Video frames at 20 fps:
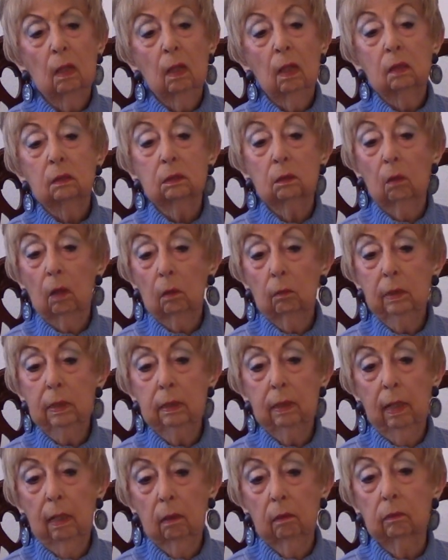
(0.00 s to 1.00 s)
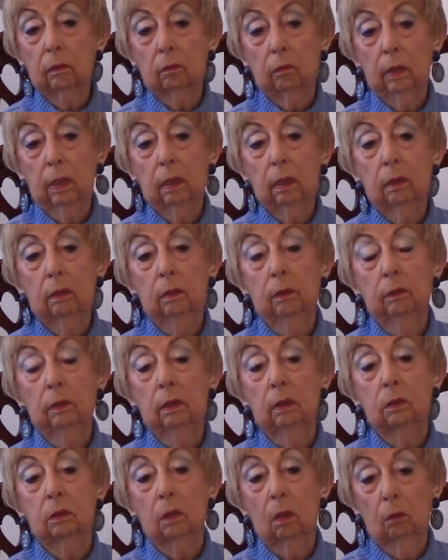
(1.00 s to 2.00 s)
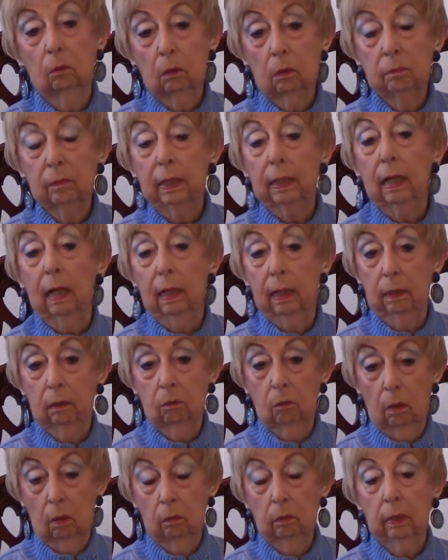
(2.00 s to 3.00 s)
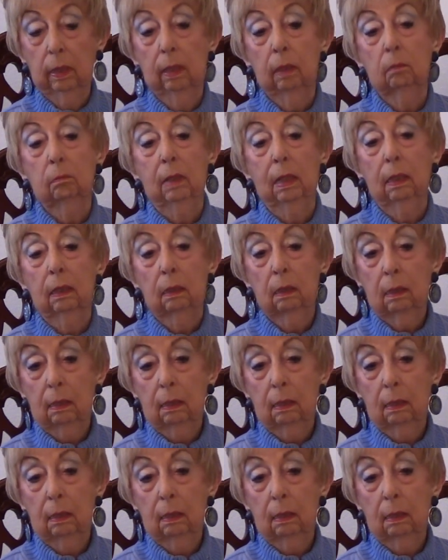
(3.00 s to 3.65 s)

So I went down to the credit union and told them that I had drawn down my